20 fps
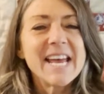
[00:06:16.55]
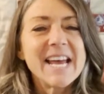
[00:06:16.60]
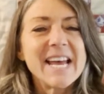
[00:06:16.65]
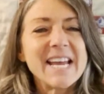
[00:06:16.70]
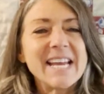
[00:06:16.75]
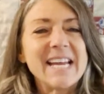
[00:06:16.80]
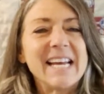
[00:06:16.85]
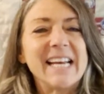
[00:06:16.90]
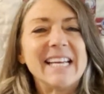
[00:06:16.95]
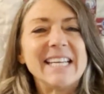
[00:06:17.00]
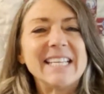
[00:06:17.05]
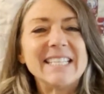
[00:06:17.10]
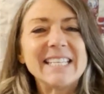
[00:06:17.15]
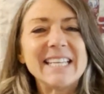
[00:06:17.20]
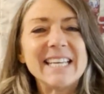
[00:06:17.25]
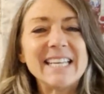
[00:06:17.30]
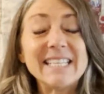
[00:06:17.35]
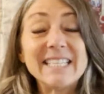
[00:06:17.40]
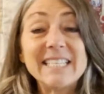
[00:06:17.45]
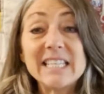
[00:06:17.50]
and
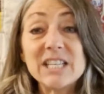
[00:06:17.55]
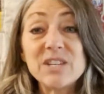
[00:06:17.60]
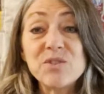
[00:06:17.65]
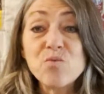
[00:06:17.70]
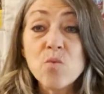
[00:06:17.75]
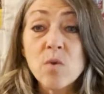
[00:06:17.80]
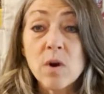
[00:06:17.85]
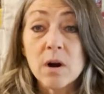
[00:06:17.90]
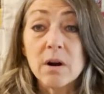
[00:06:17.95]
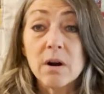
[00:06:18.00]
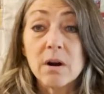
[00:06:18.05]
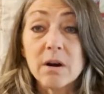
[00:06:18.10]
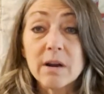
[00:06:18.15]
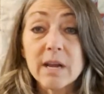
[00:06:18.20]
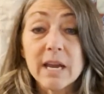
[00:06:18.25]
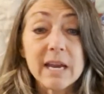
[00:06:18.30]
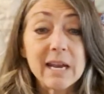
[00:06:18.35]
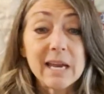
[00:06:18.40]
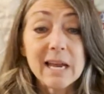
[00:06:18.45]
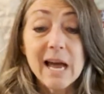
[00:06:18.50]
it didn't
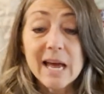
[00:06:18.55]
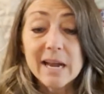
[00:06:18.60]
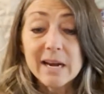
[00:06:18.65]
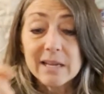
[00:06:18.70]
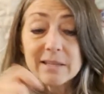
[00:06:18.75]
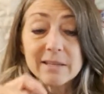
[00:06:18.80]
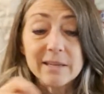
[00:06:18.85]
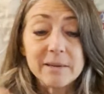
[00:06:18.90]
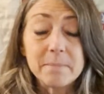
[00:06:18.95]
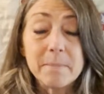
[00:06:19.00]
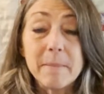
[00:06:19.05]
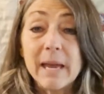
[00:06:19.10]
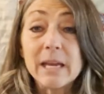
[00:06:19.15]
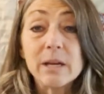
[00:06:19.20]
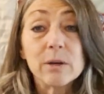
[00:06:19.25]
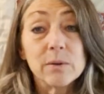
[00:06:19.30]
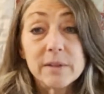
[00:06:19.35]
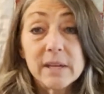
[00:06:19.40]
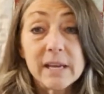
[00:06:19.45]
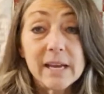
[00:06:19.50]
work, and it kind of like
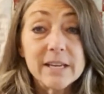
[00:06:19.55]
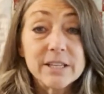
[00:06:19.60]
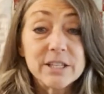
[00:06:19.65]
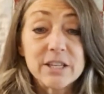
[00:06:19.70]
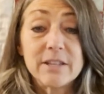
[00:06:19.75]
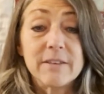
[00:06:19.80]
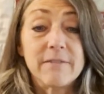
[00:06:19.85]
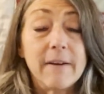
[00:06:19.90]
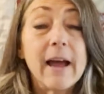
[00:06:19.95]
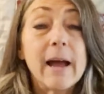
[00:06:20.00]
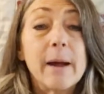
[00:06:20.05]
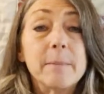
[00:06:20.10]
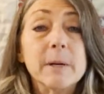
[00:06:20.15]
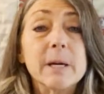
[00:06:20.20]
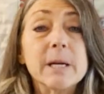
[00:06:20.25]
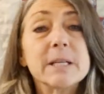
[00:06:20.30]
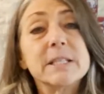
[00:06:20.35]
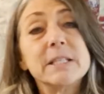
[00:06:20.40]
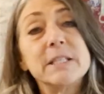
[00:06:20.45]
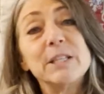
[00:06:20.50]
mangled the edge of the
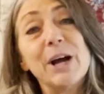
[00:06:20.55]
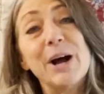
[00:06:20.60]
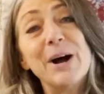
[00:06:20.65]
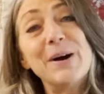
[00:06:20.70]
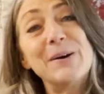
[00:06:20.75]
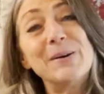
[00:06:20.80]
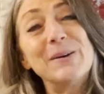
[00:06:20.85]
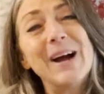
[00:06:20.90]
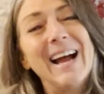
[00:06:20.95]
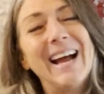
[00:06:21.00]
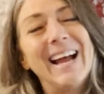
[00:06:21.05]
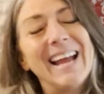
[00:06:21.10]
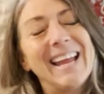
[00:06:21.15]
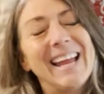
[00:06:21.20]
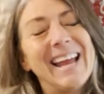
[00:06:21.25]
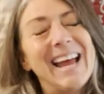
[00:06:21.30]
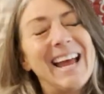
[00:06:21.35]
fabric. So I